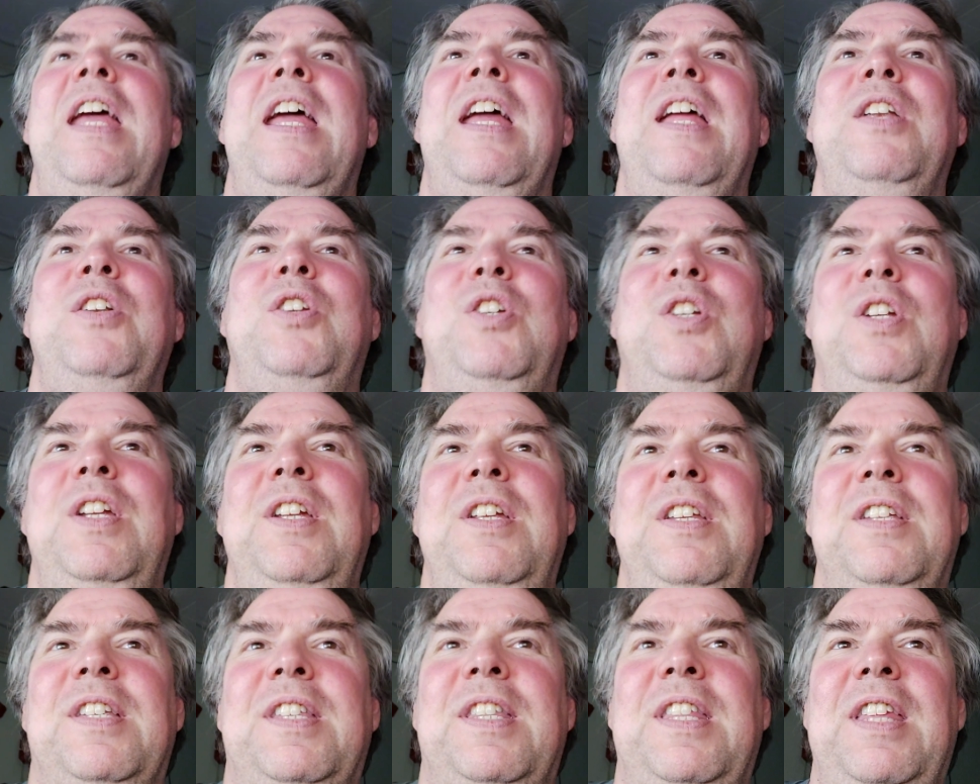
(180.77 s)
and
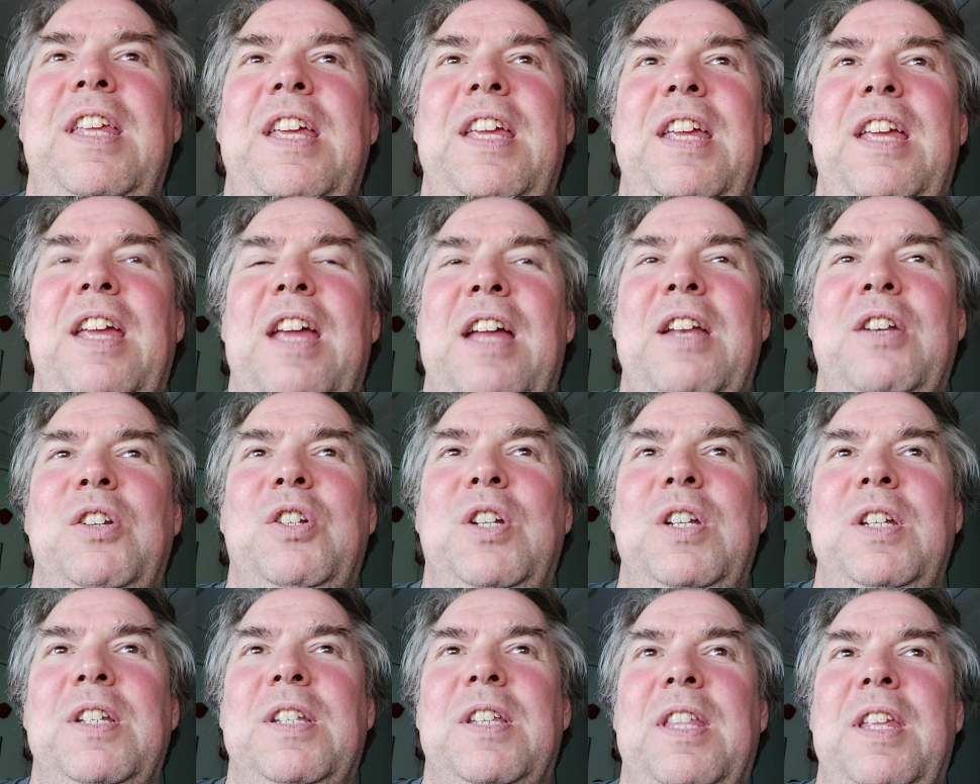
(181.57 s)
she's the
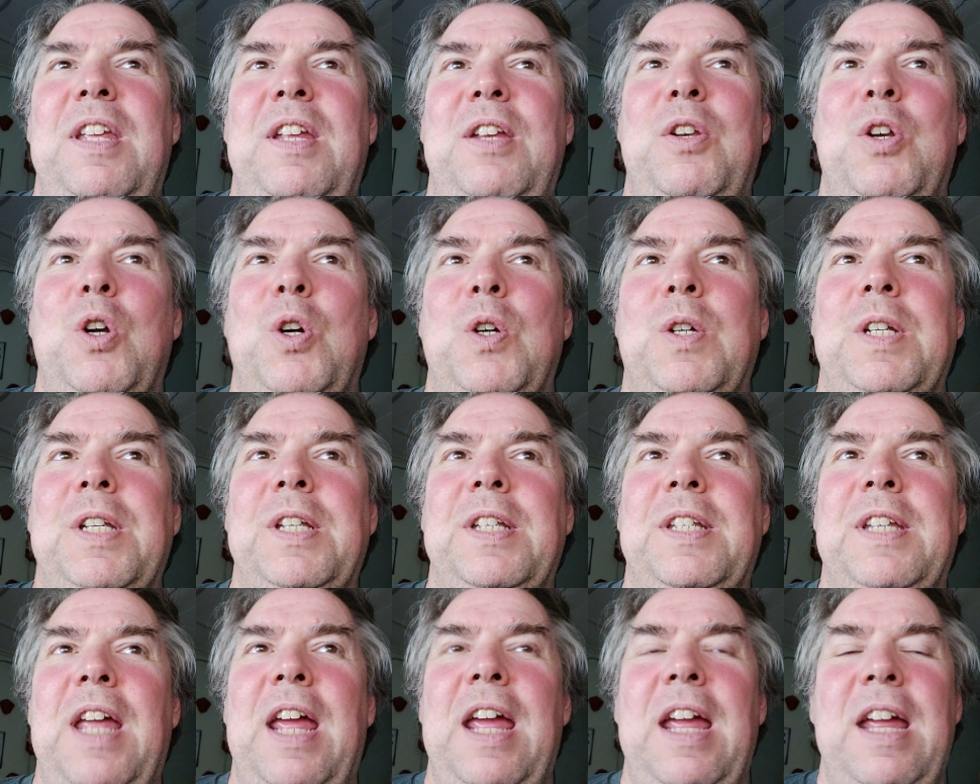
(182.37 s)

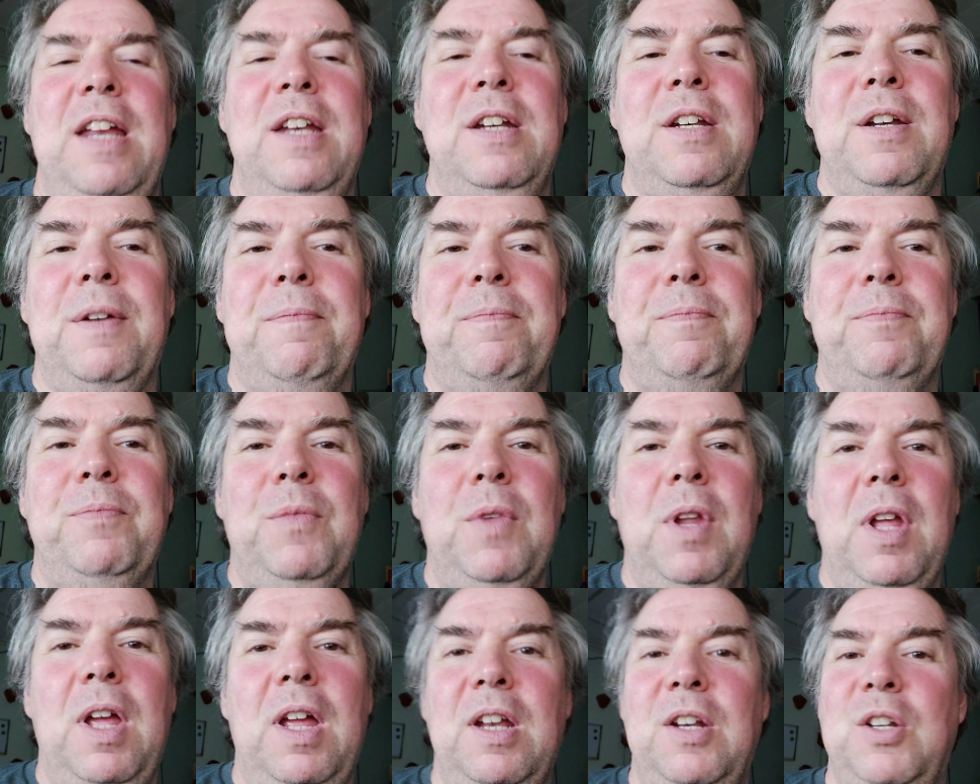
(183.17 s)
nurse's aide,
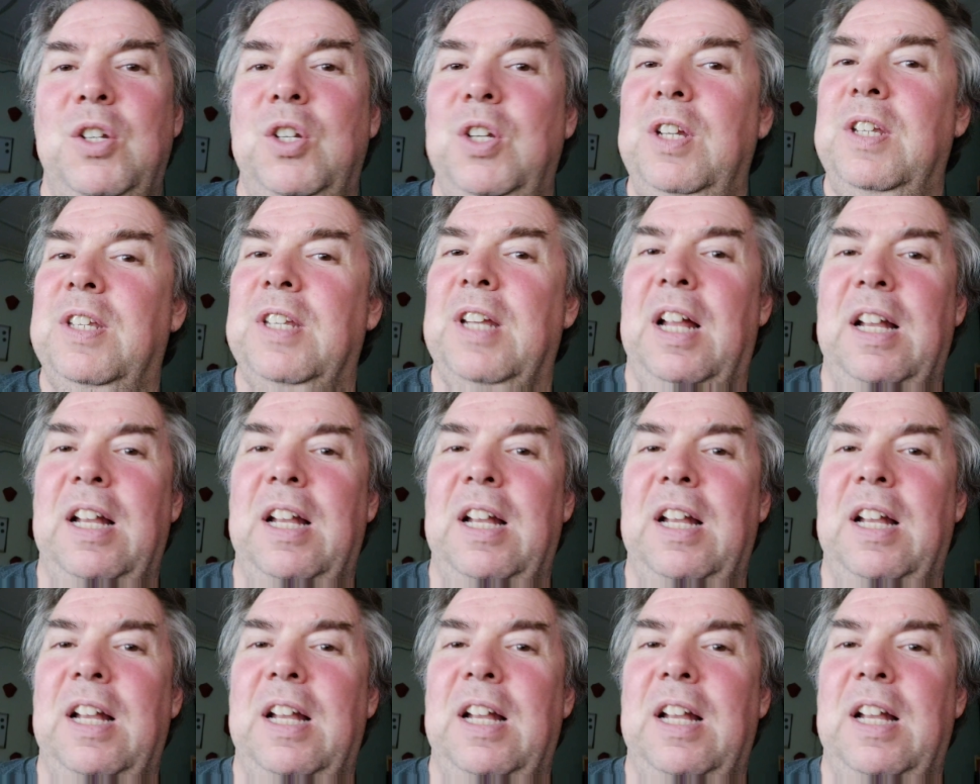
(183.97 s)
and she's